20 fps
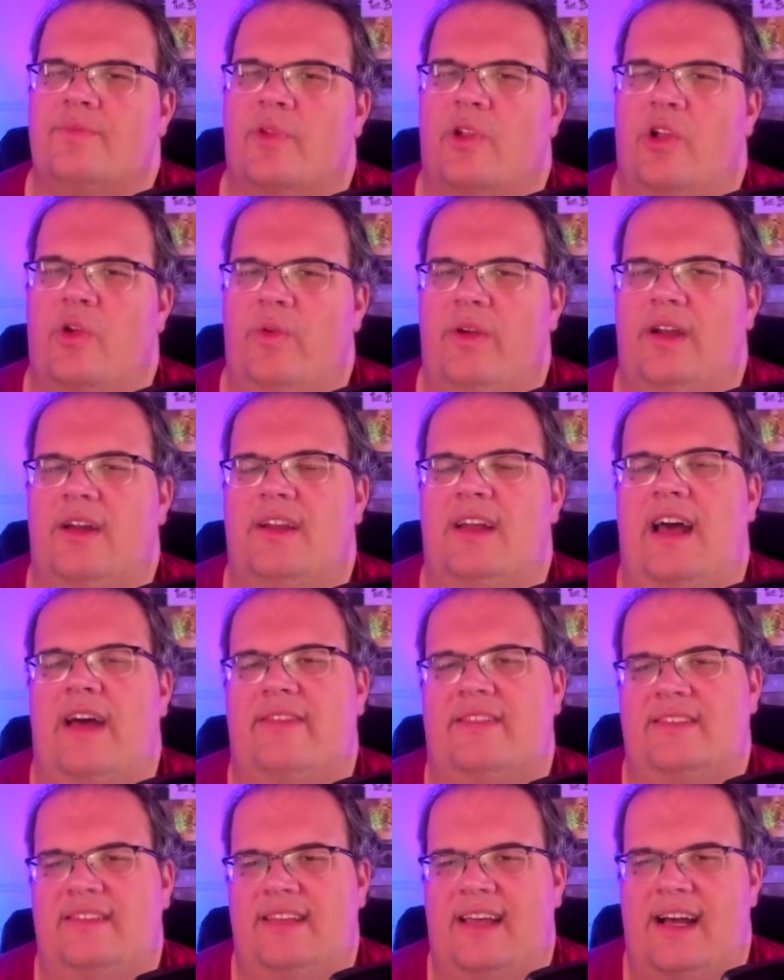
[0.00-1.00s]
We're going to have
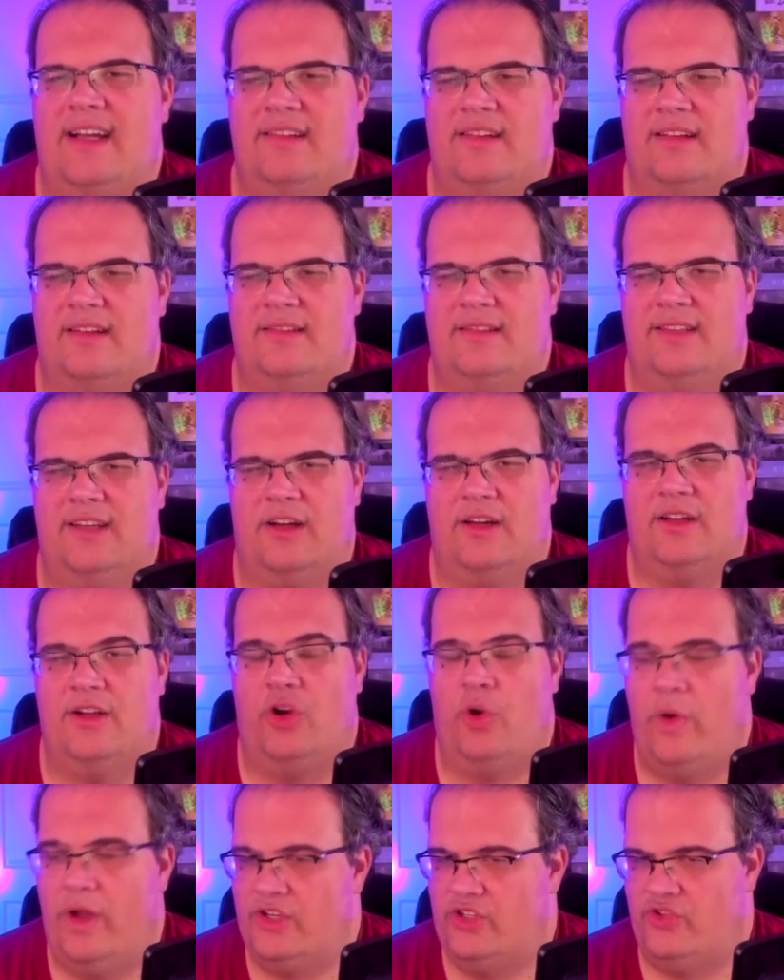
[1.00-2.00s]
assassins that are going to
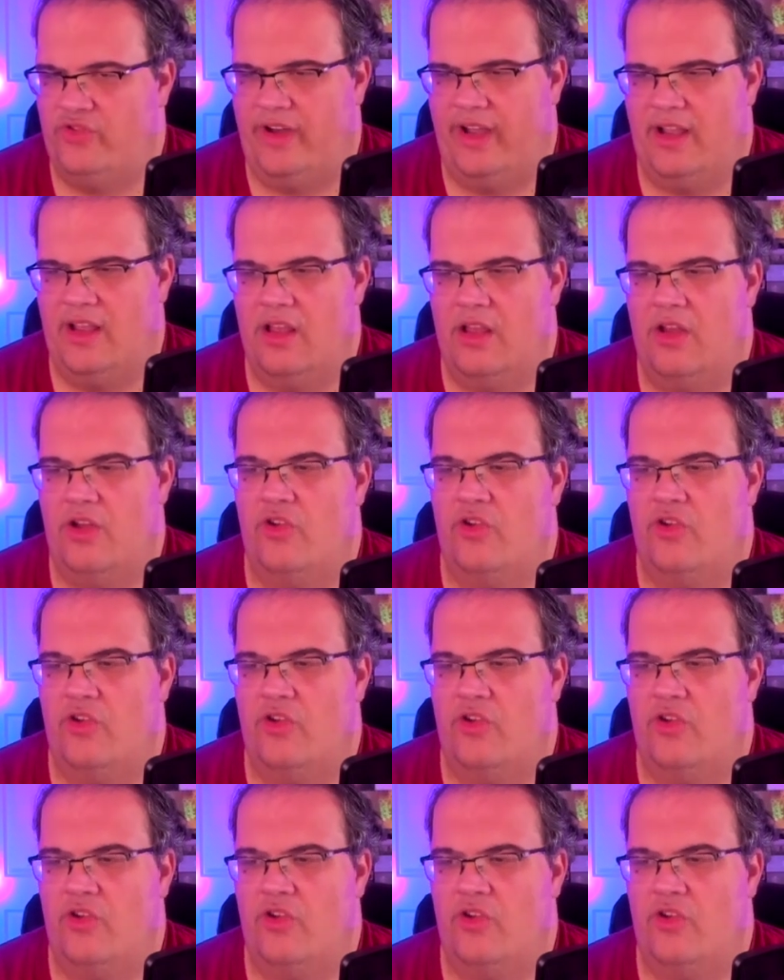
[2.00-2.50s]
quick strike,